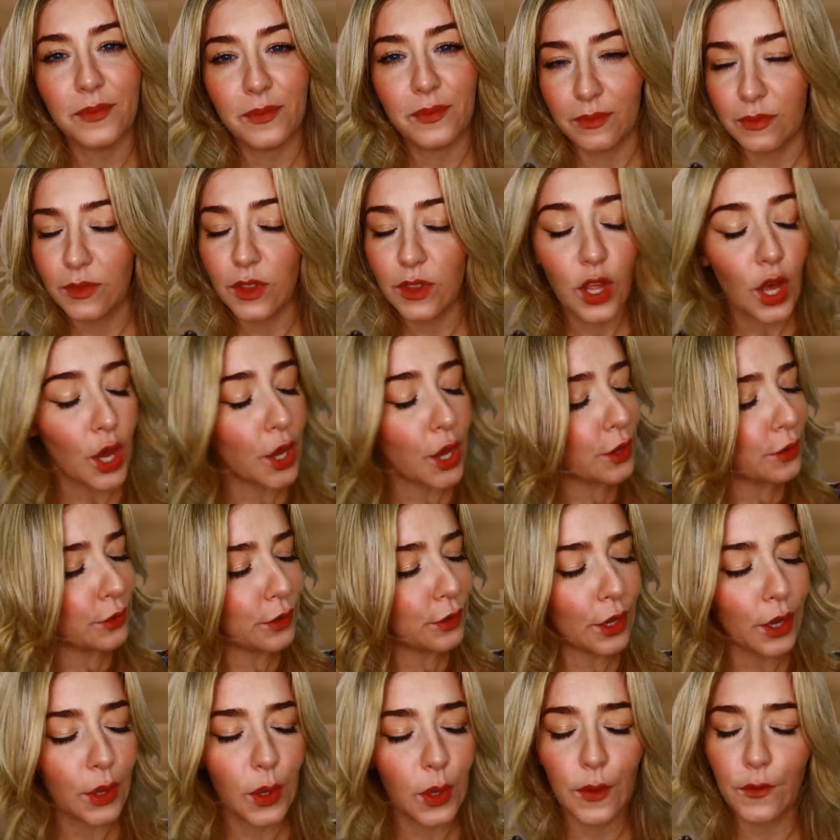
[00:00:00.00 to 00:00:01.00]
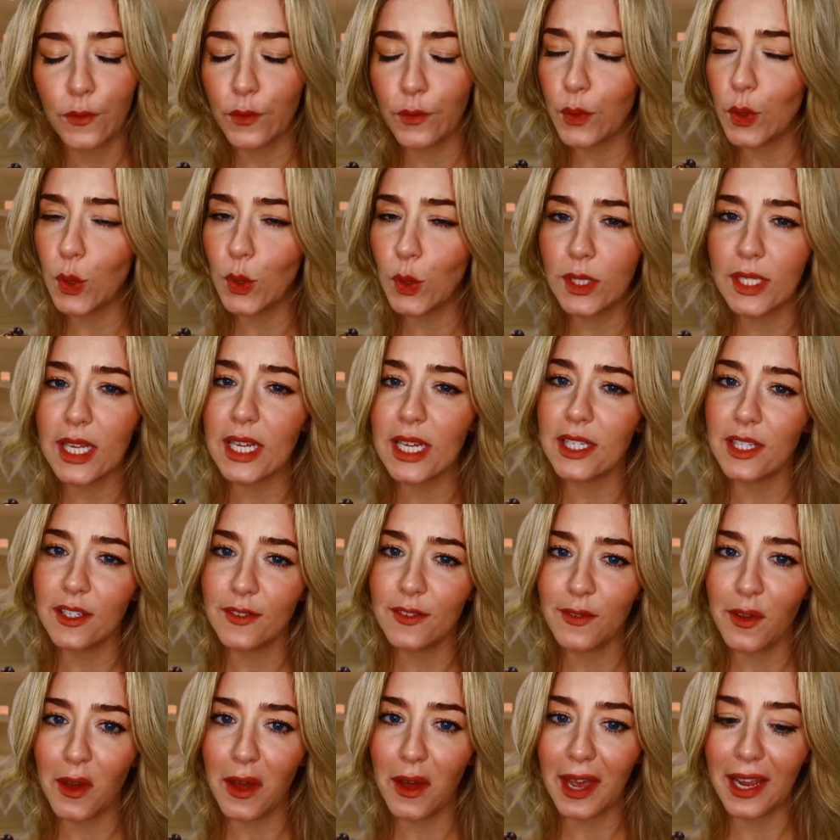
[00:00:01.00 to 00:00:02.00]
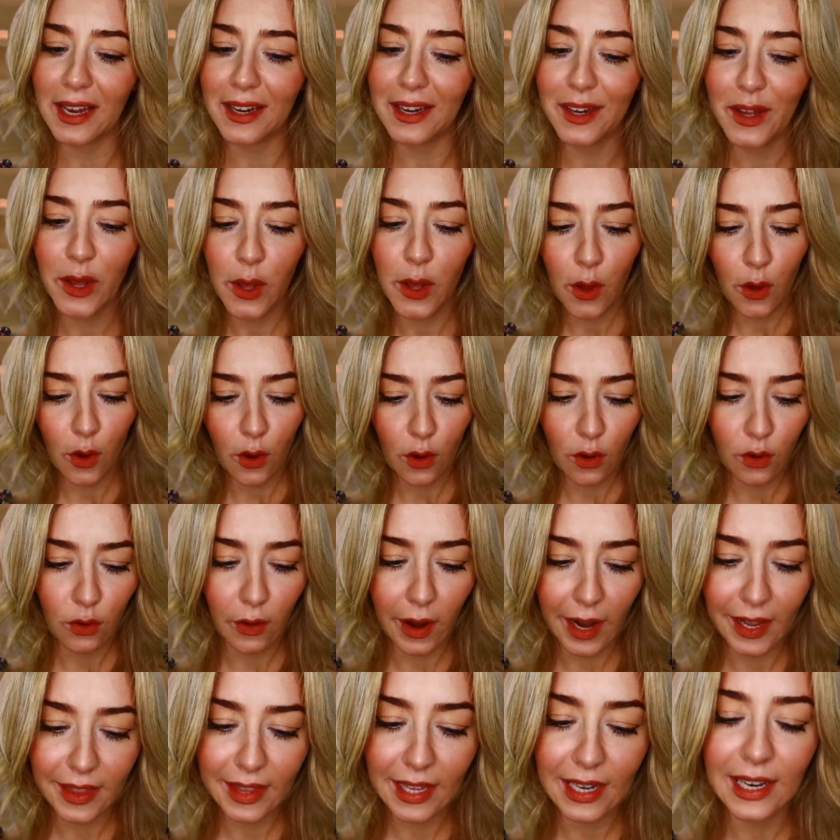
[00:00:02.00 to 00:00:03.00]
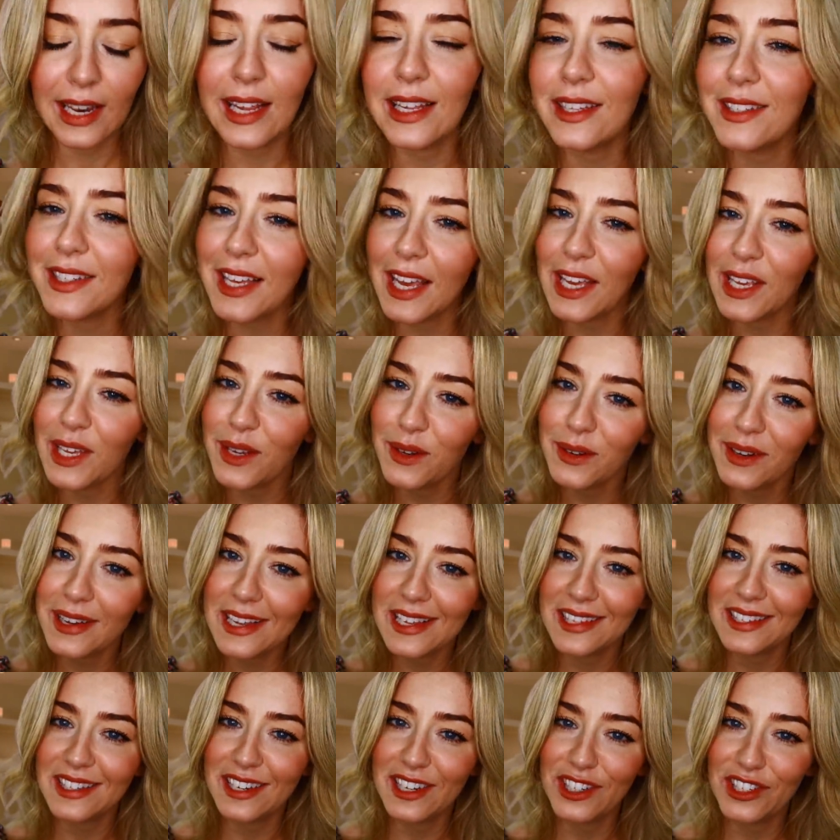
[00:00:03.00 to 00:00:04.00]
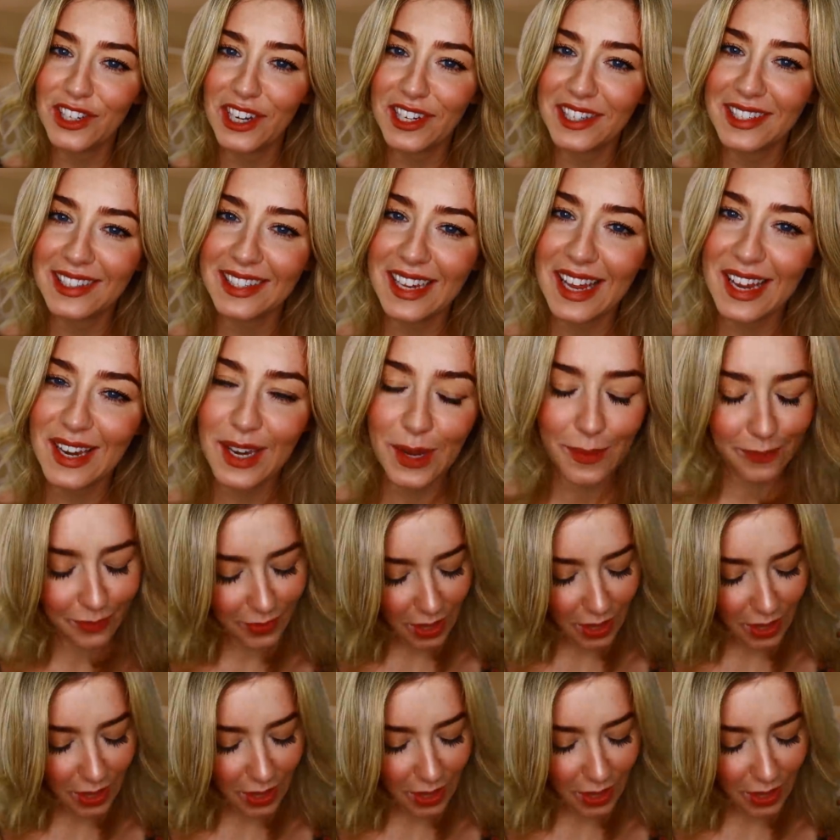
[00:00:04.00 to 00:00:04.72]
No, no, of course, that's fine. All right, then let's get you nice and adjusted.